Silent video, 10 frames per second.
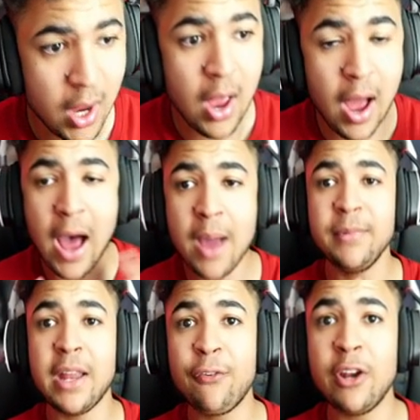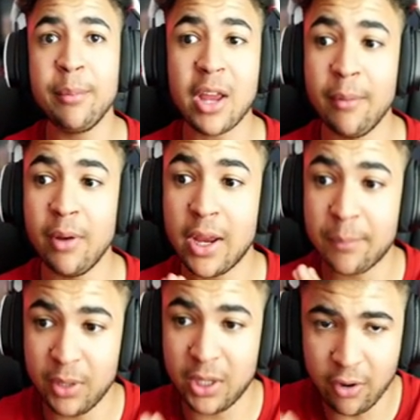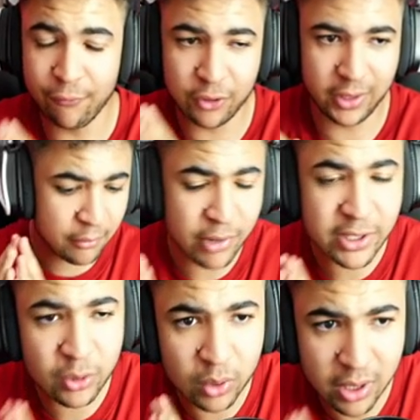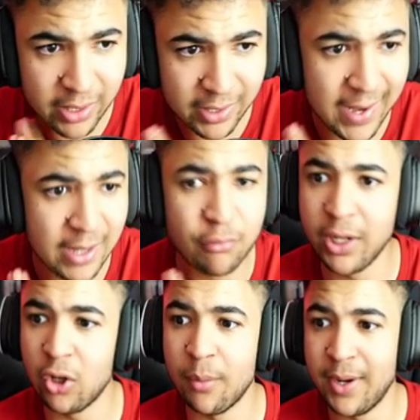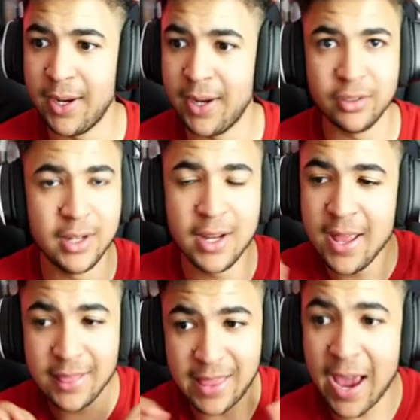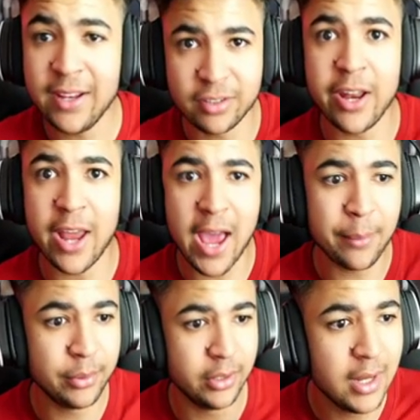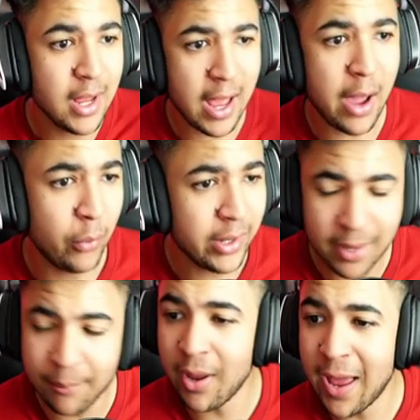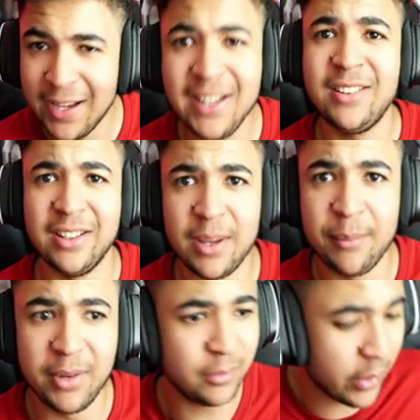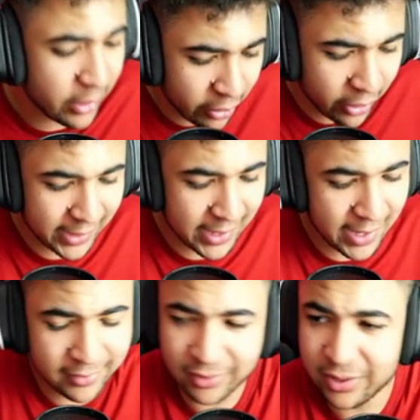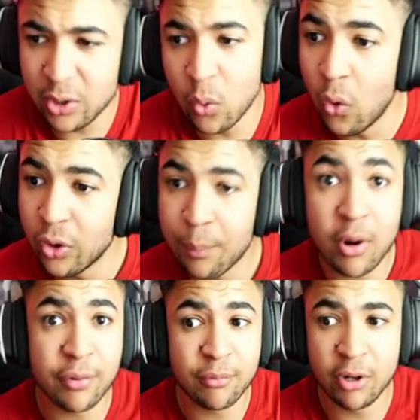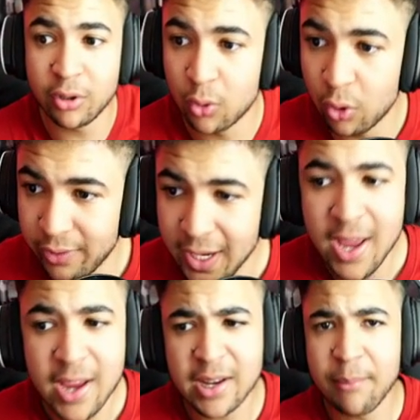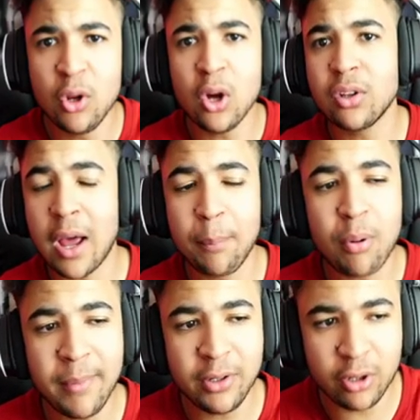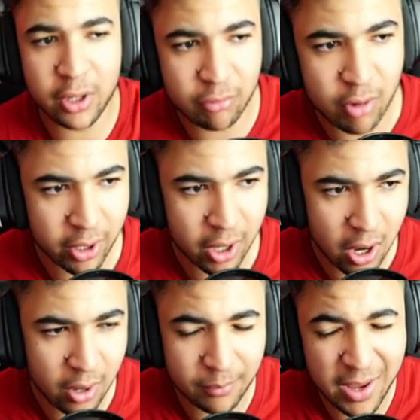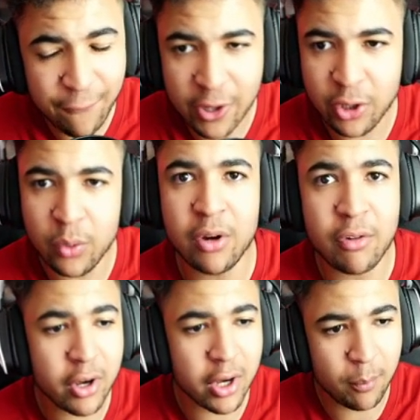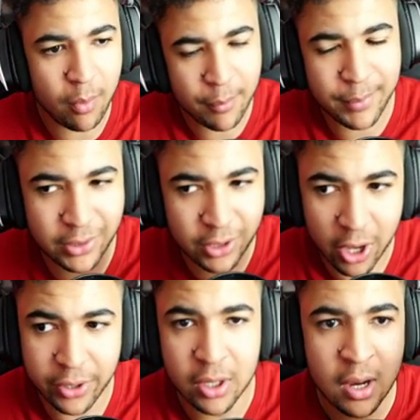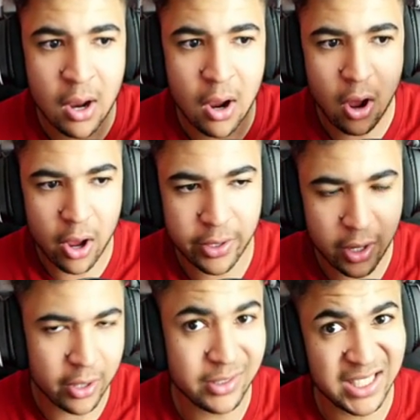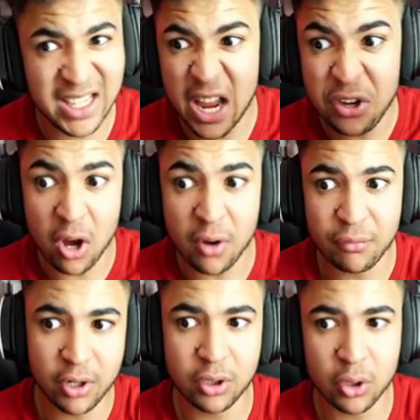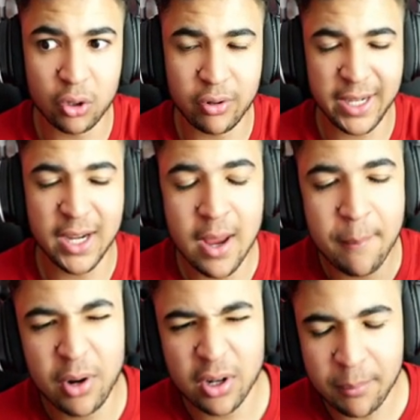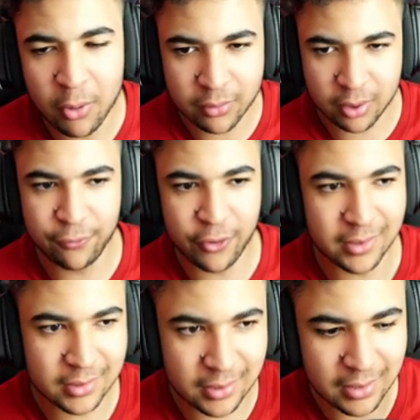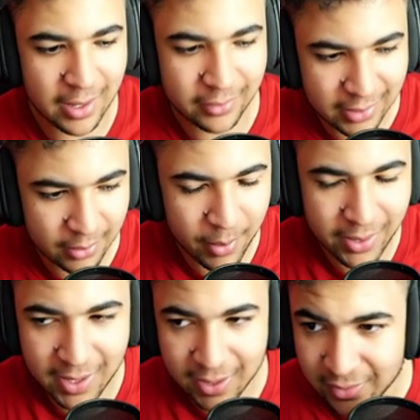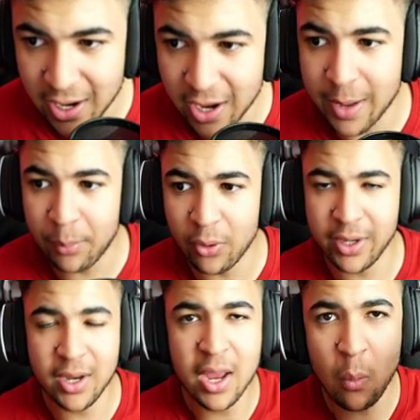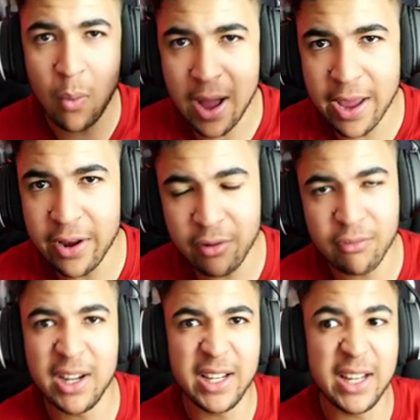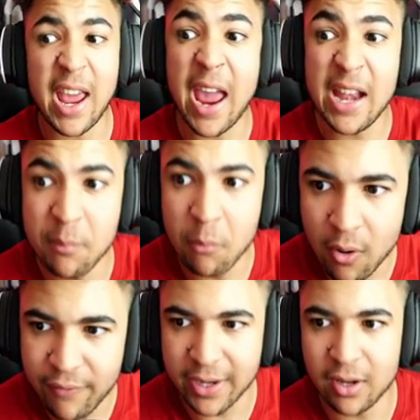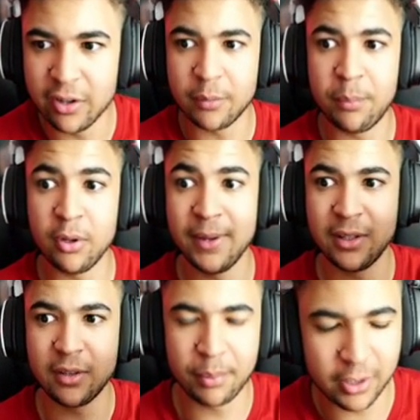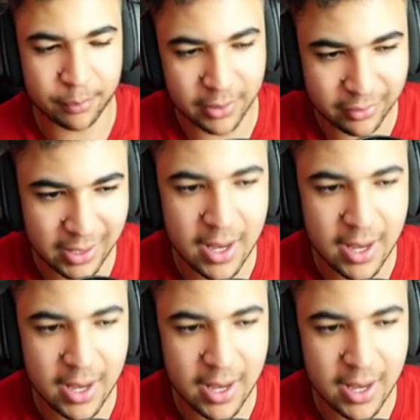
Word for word: I'm definitely going to be going for the original card in Ring Domination. That is going to happen. I want to get at least this image, whether or not I get it as a single or the pro from Road to Glory. Because I'm not. I'll probably do the heroic. If I do heroic, it'll probably be done on R D and not on Road to Glory, because I'm not too fast, because like I said, my deck is now at a point where I don't really need any more event cards to push me into plus plus tier,